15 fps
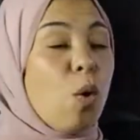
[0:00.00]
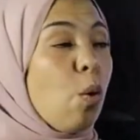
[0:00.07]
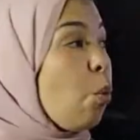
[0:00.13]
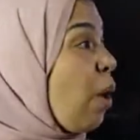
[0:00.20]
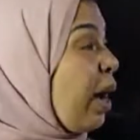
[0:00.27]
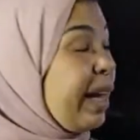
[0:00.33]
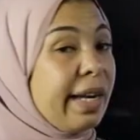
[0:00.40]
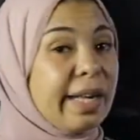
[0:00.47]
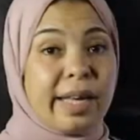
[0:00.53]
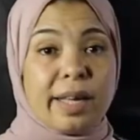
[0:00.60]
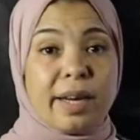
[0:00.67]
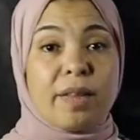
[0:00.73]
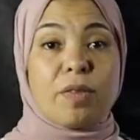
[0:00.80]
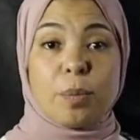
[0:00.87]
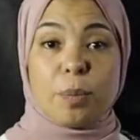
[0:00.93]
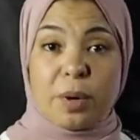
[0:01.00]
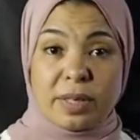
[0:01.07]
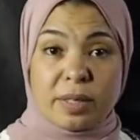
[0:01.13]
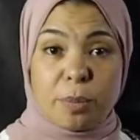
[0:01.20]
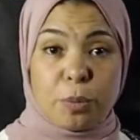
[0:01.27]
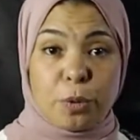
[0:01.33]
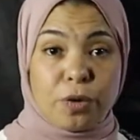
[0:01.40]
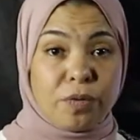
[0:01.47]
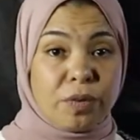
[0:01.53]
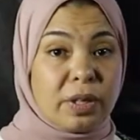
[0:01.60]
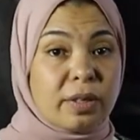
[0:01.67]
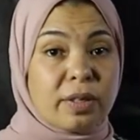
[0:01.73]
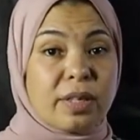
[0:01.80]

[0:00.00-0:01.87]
While here in the present perfect,